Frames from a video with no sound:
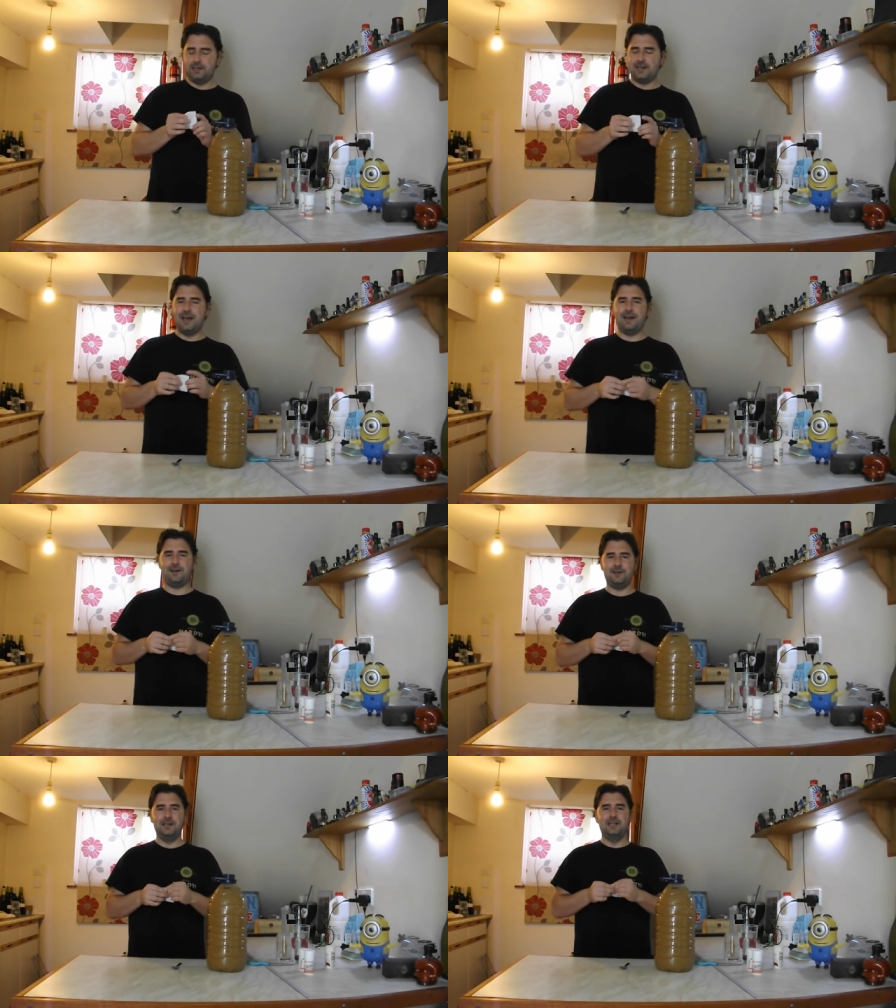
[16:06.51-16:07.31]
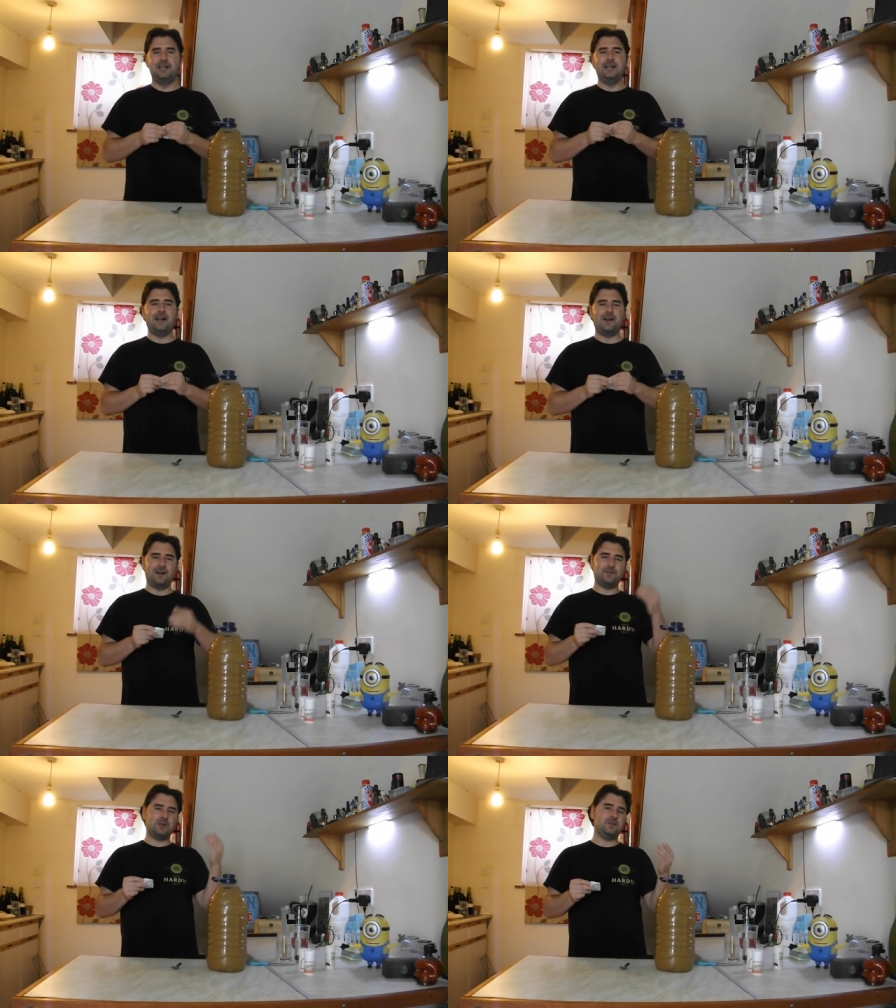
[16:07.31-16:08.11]
Now,
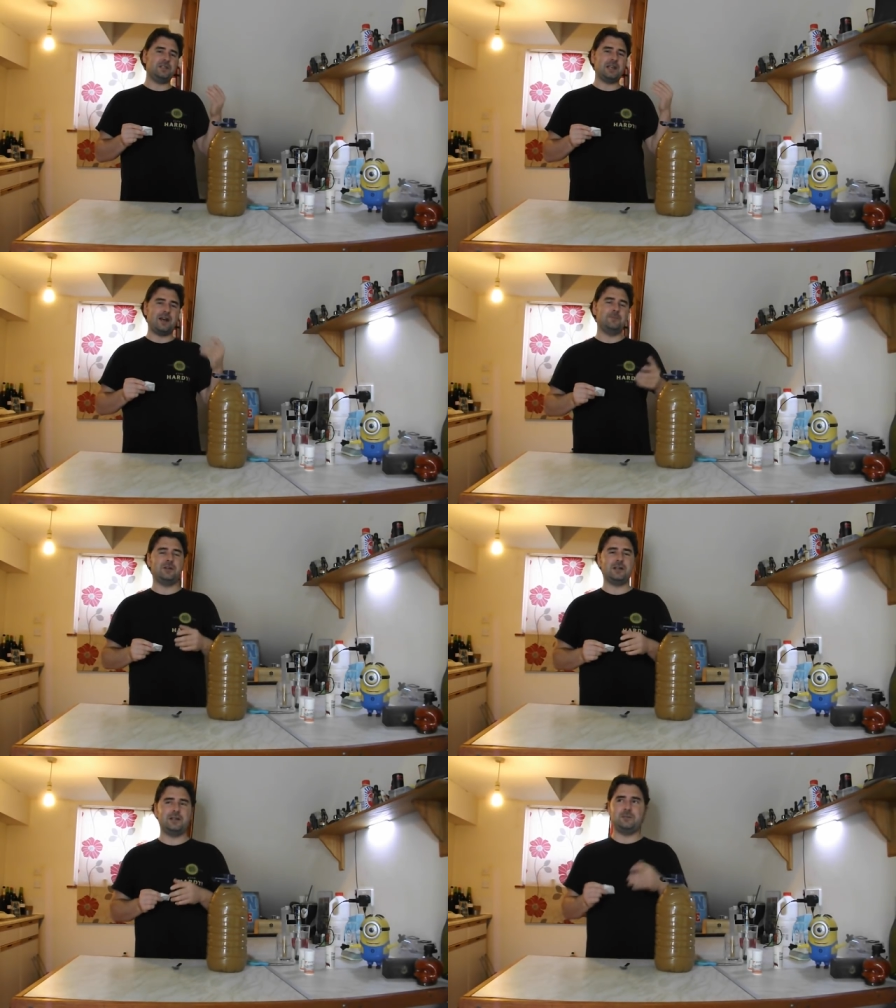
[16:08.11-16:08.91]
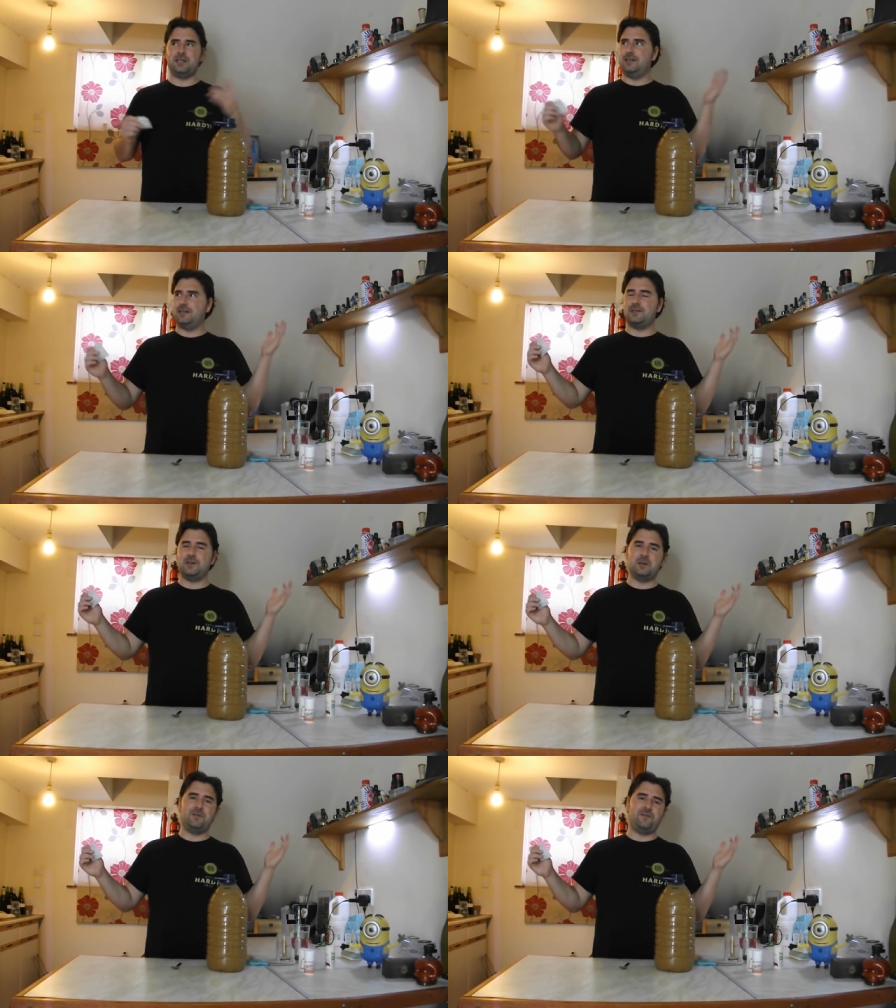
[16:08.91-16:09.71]
of course, I'm not going to be, it's not
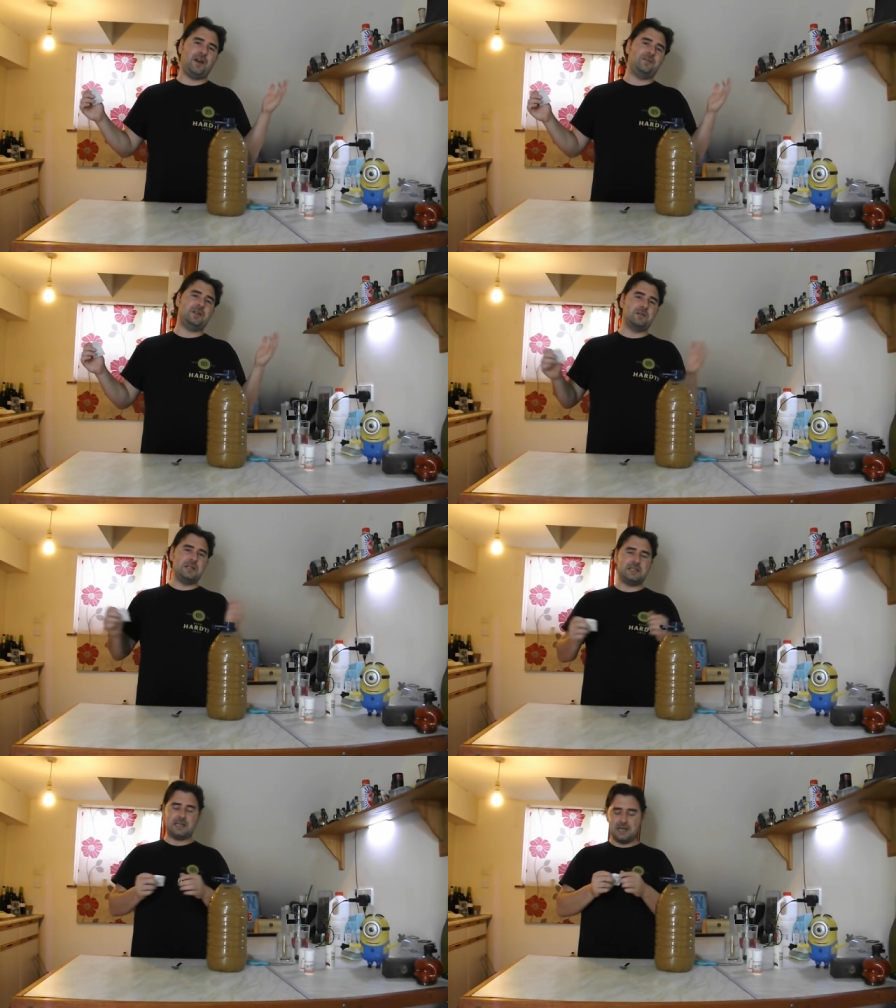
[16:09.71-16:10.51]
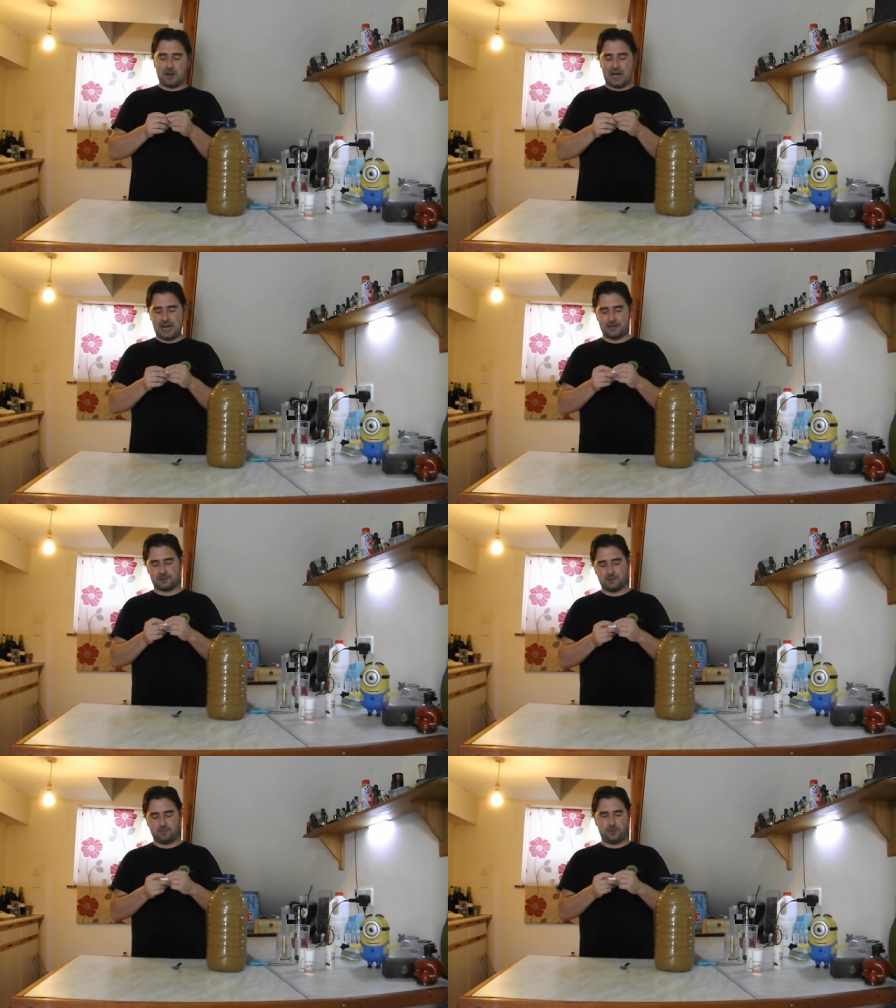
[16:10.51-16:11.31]
going to be five degrees in my
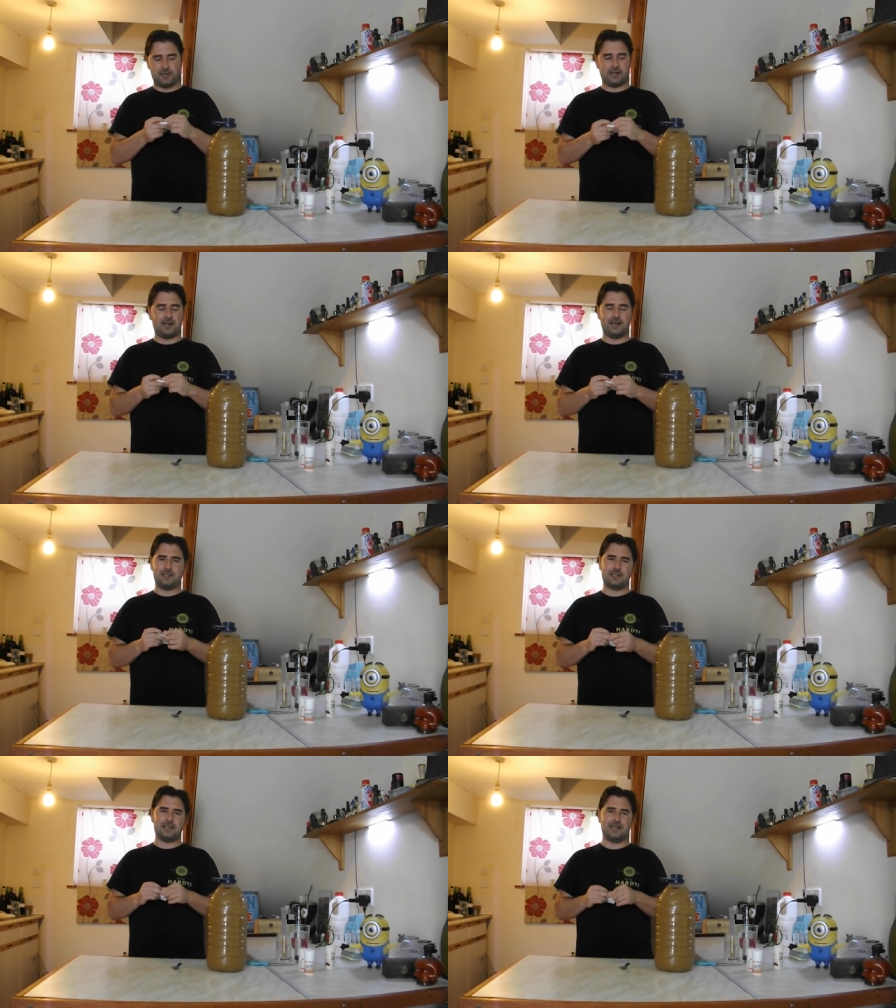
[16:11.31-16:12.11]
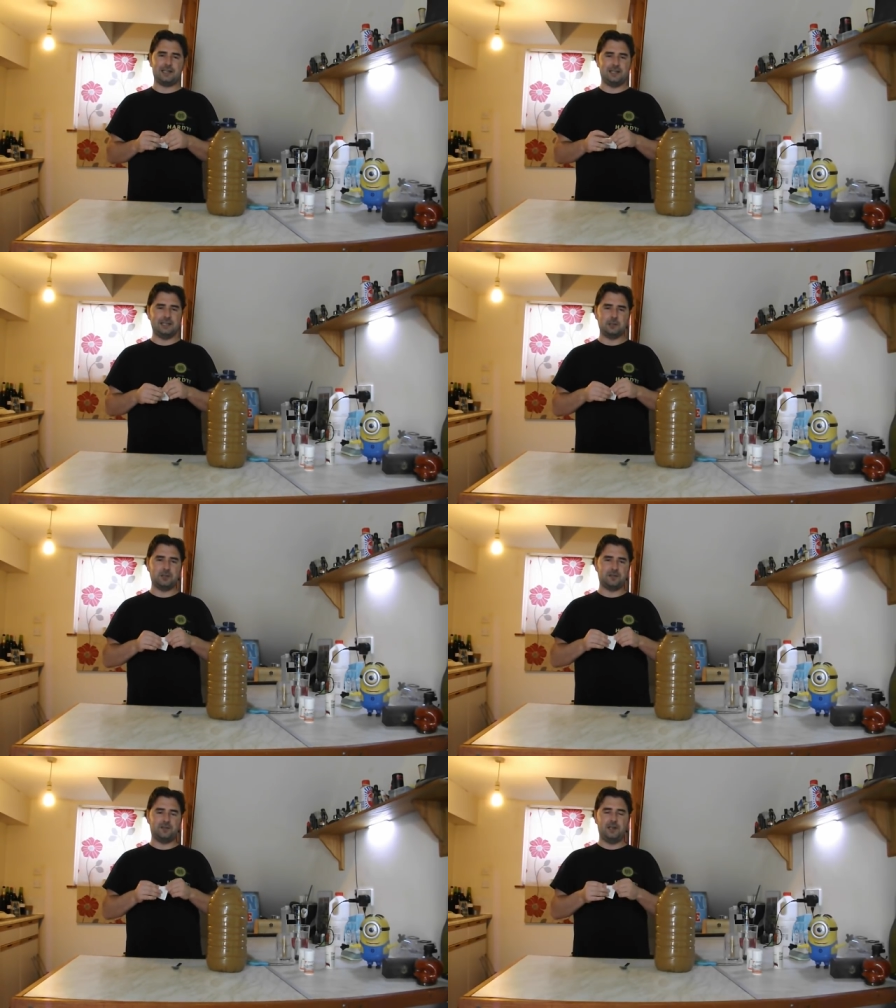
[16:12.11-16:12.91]
house, but uh, I just like the little
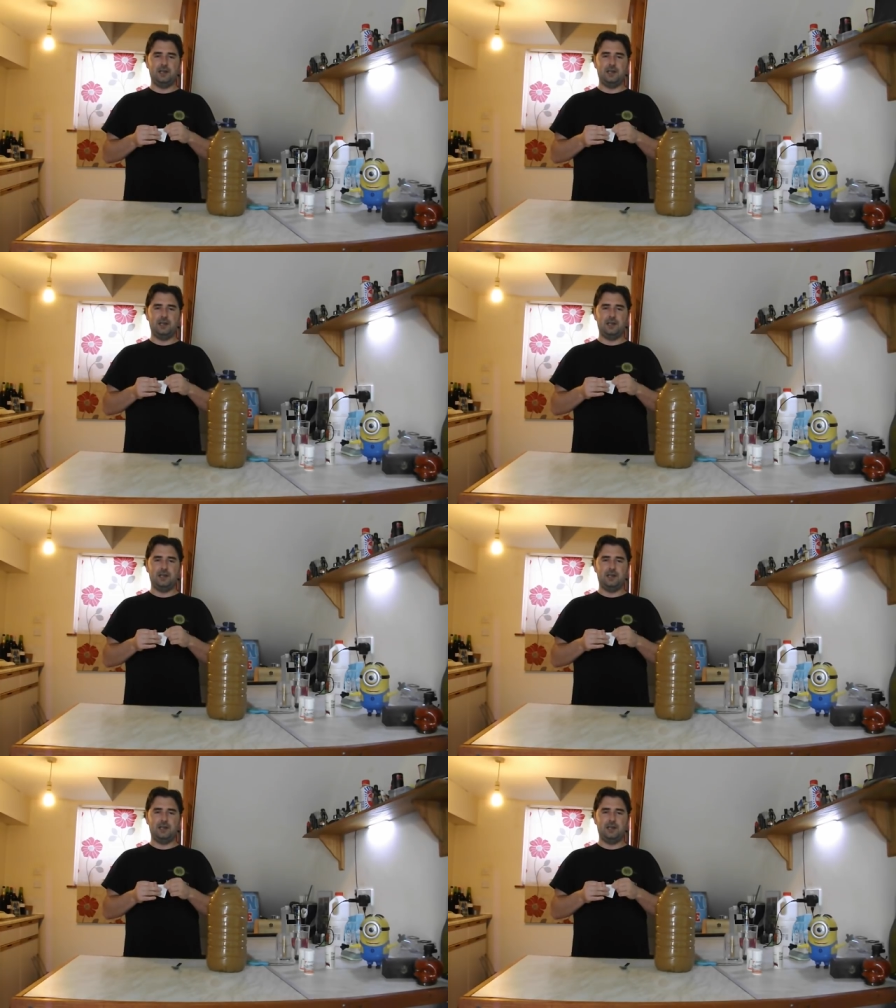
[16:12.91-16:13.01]
bit of